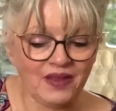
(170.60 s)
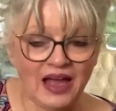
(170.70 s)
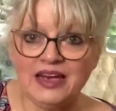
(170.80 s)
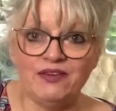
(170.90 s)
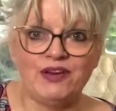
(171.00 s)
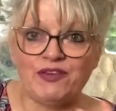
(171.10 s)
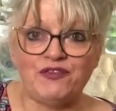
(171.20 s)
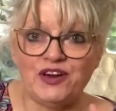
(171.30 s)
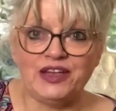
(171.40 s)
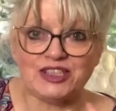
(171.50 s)
even if I
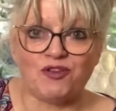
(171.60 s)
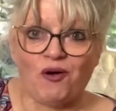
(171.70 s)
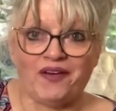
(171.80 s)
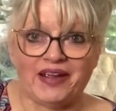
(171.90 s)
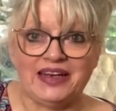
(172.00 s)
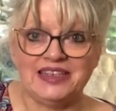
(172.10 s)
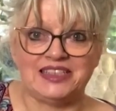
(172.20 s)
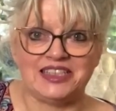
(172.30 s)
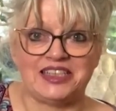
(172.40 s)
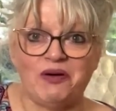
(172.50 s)
feel this rotten, I needed
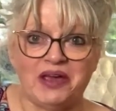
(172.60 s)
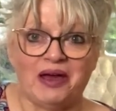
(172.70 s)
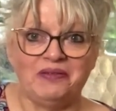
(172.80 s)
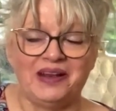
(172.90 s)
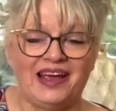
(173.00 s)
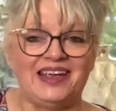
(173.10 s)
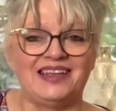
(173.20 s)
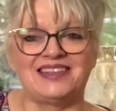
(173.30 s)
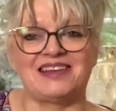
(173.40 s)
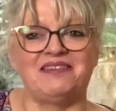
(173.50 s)
to tell you,
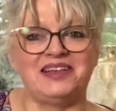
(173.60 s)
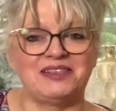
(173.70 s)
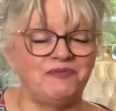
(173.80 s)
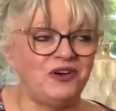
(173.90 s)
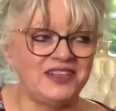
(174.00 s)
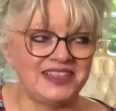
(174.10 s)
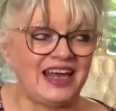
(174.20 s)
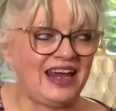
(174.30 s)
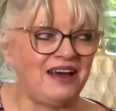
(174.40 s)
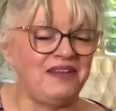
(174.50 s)
like, so it's important to
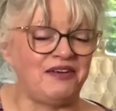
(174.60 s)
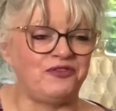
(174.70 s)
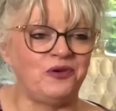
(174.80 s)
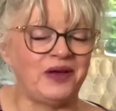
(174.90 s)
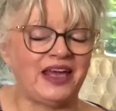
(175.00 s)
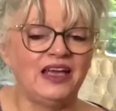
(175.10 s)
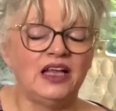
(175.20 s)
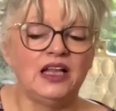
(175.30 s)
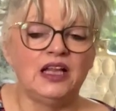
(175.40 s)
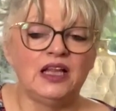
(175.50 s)
get it out there for me.
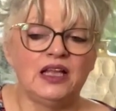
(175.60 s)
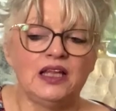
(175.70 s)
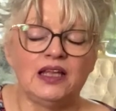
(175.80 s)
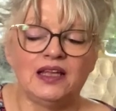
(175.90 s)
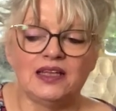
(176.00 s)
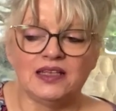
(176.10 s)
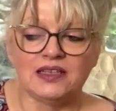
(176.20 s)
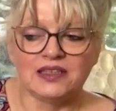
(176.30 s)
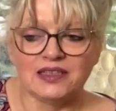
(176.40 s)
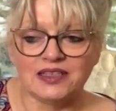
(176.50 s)

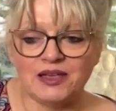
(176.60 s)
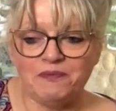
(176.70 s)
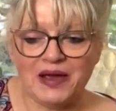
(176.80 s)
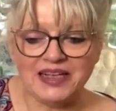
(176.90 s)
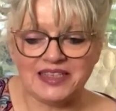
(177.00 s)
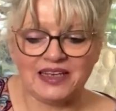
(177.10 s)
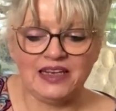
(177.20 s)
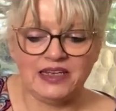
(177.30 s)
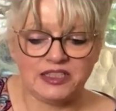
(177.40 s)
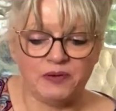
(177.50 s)
So
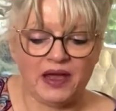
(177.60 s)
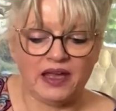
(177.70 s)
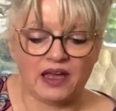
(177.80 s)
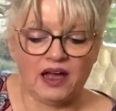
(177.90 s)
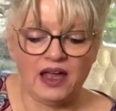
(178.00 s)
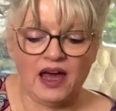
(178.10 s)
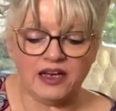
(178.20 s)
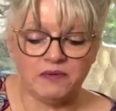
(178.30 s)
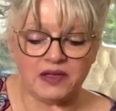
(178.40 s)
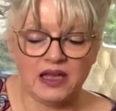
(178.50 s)
basically this week I had,
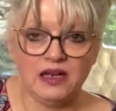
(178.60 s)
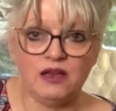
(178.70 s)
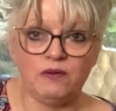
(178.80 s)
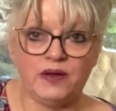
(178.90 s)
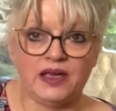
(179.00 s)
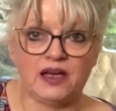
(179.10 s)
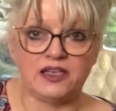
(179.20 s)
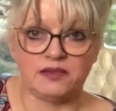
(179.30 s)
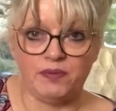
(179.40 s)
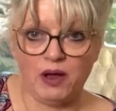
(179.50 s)
at the beginning of the week, I had
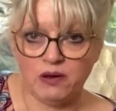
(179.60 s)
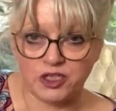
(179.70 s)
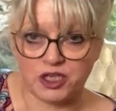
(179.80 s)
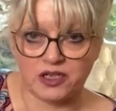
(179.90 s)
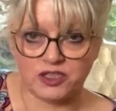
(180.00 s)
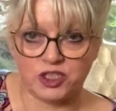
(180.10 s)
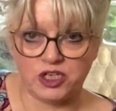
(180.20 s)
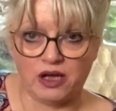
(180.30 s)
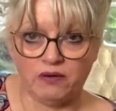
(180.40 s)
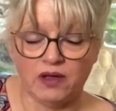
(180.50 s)
some polo shirts to
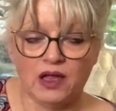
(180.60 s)
do,